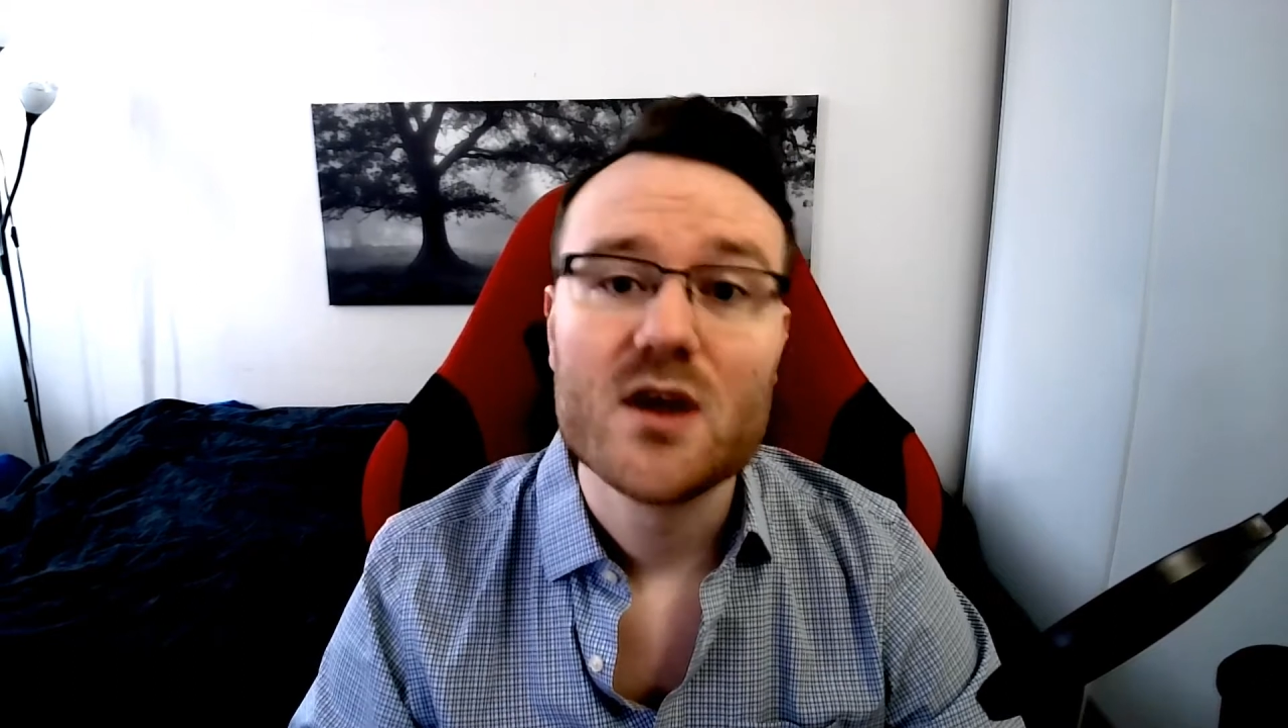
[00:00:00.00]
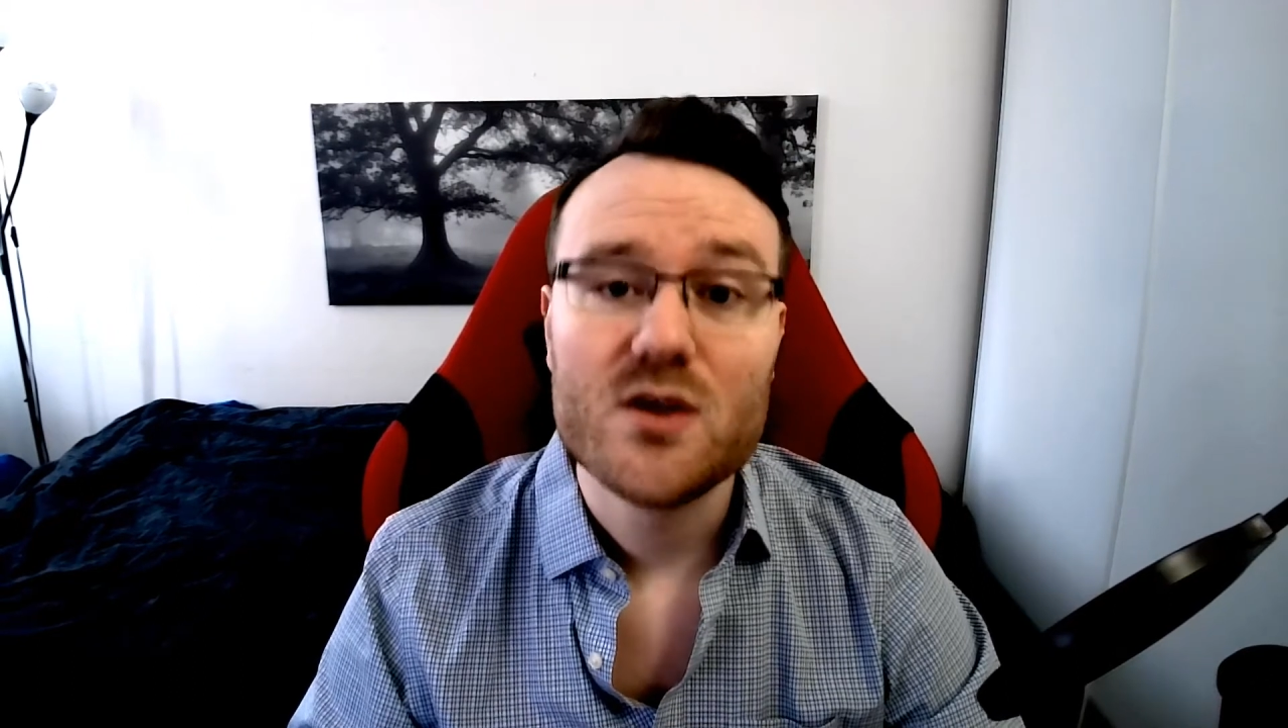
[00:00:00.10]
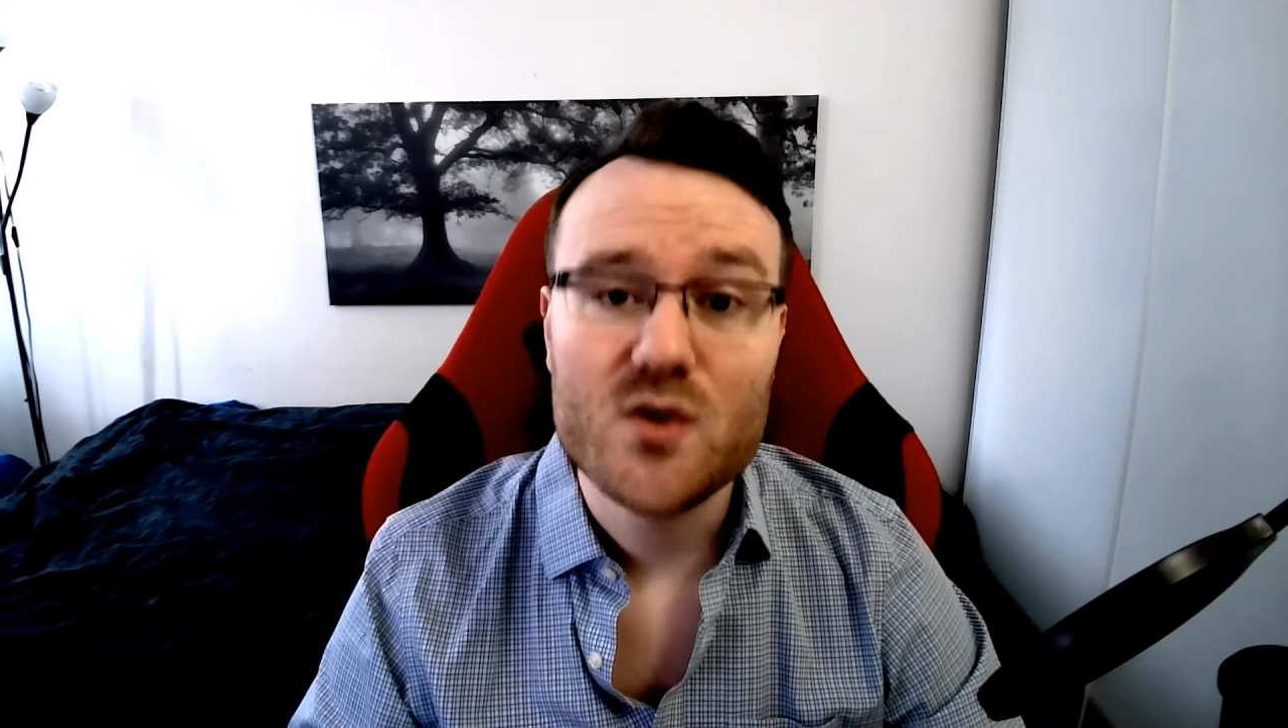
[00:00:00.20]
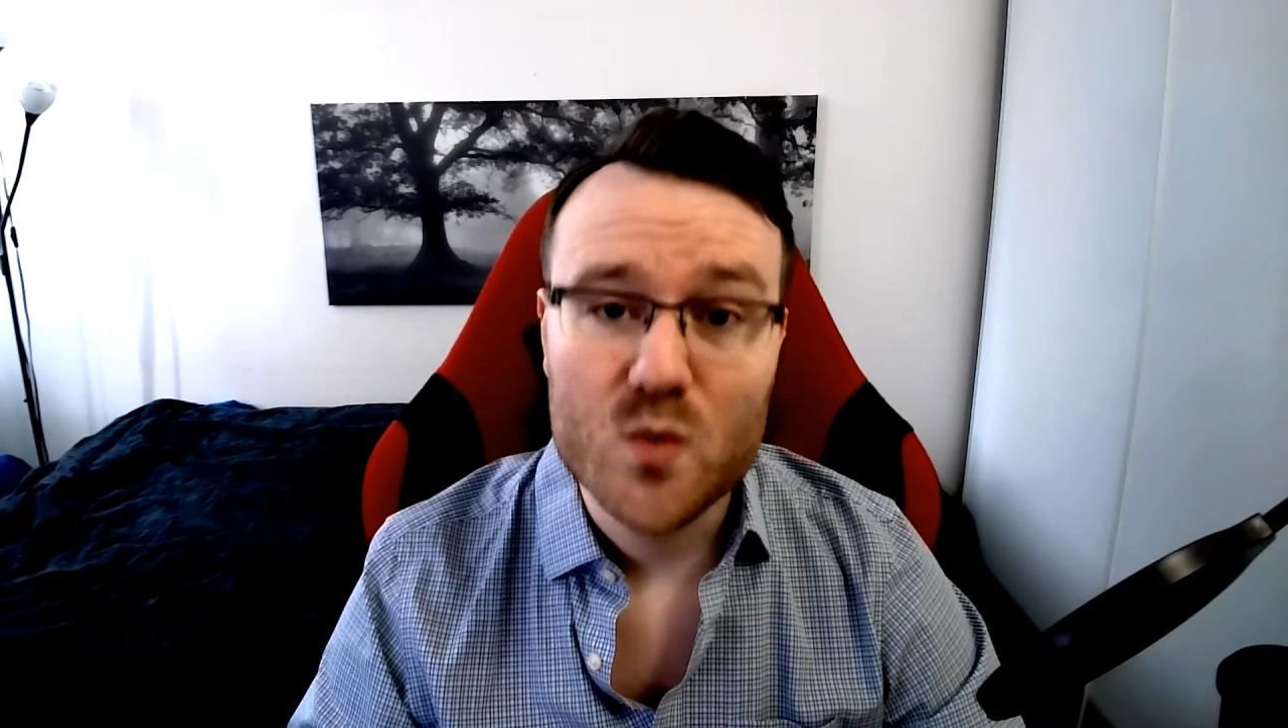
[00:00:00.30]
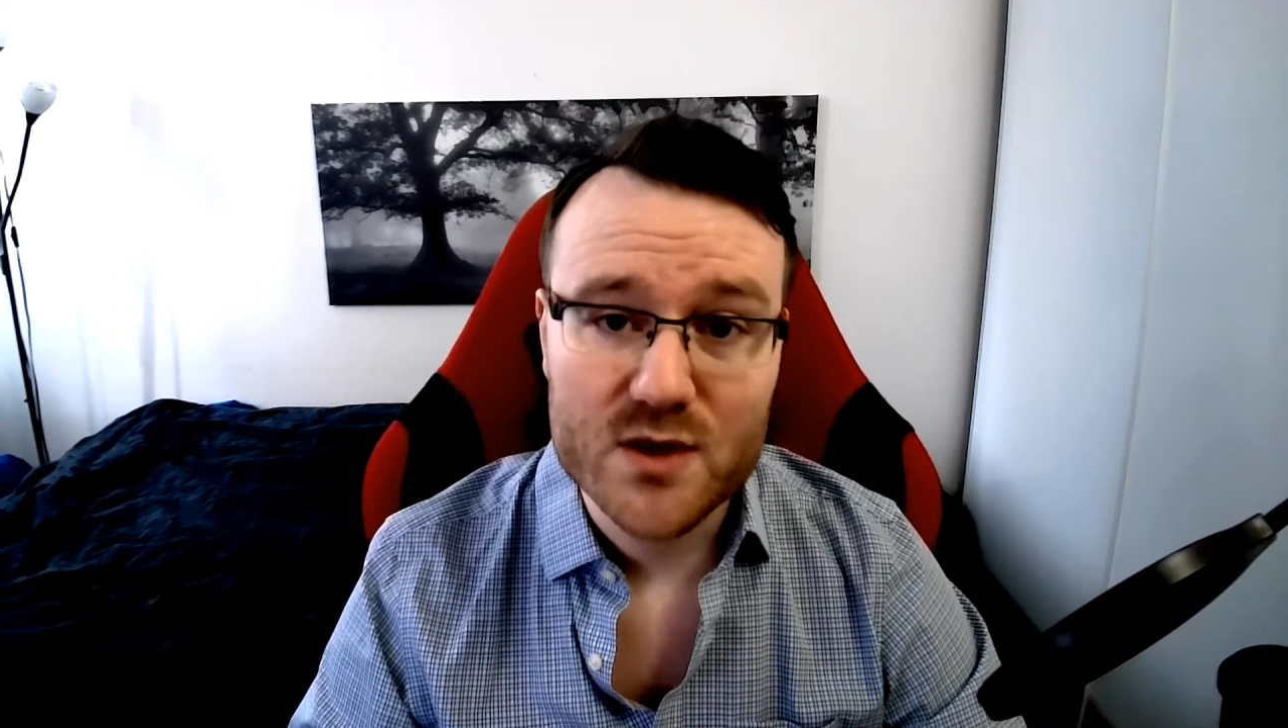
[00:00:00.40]

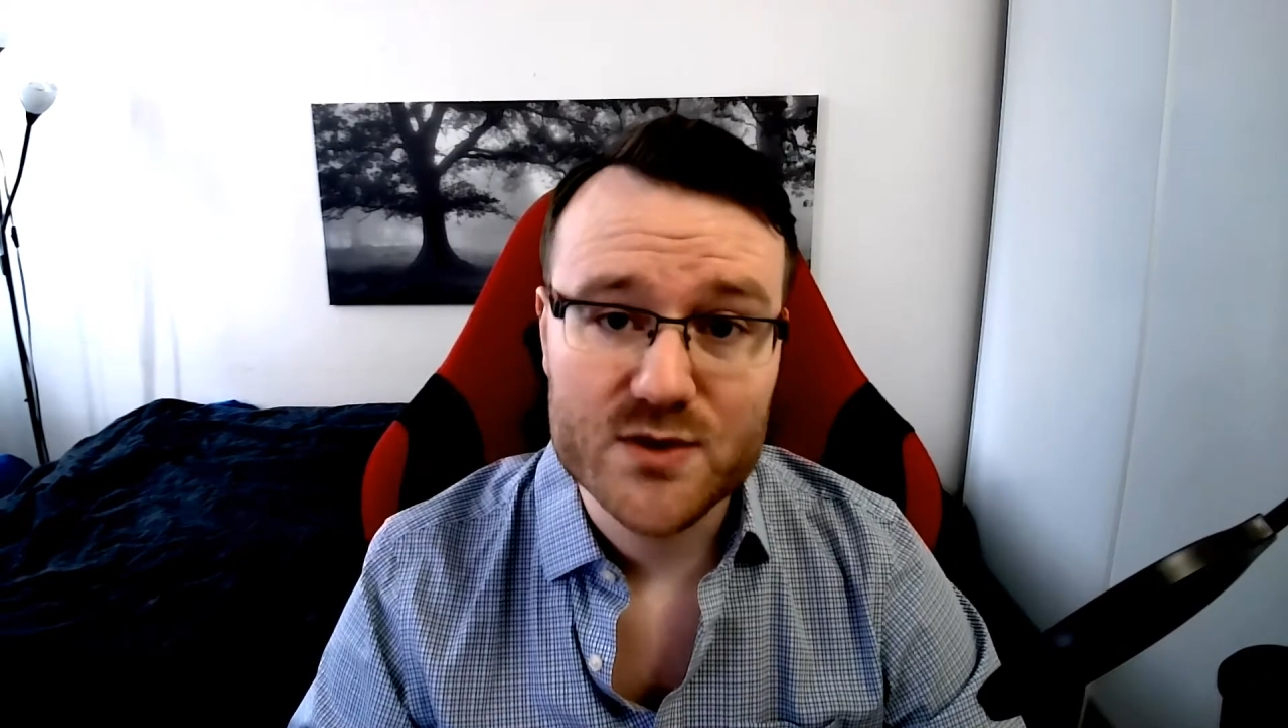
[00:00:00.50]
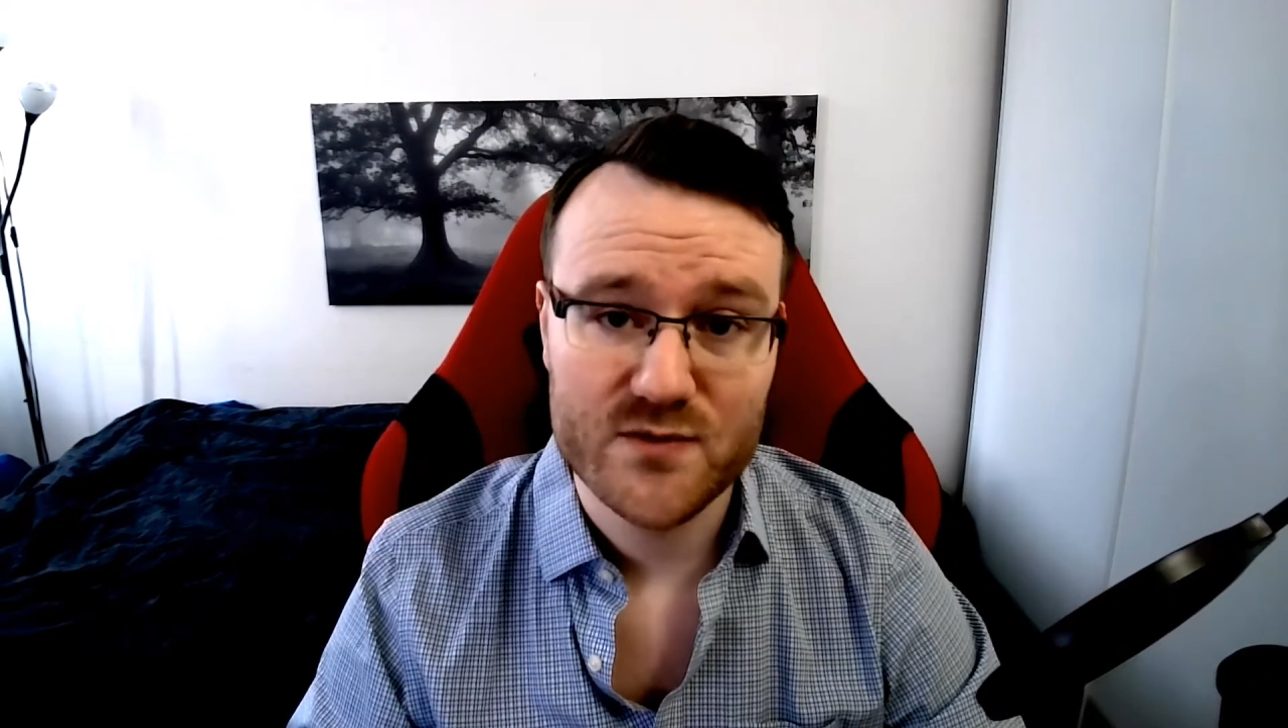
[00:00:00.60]
you will do